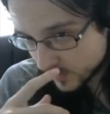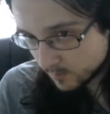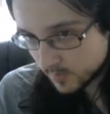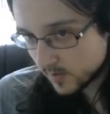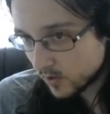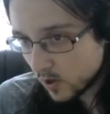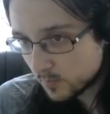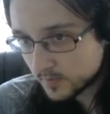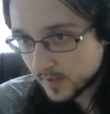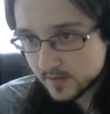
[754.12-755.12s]
But
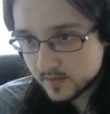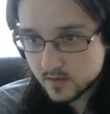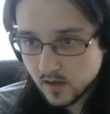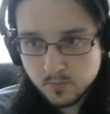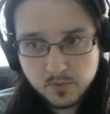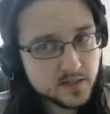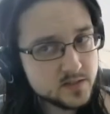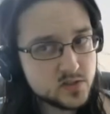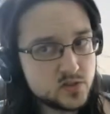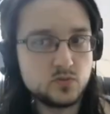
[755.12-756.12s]
I'll play
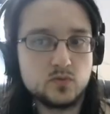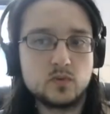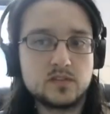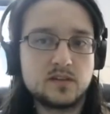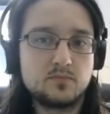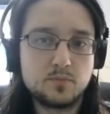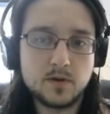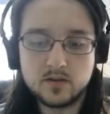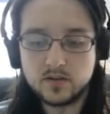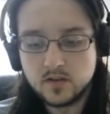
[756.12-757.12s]
it soon once I've
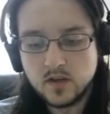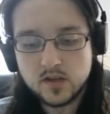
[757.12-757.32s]
prepared it.